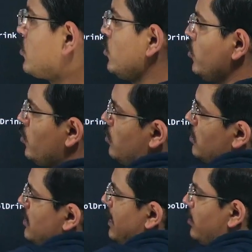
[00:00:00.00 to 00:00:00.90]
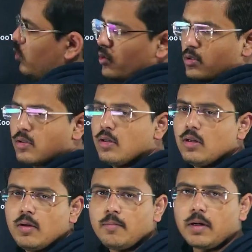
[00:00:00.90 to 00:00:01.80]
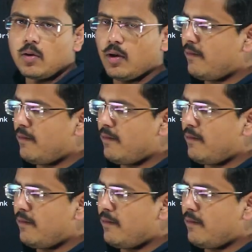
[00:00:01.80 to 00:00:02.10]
So you set those particular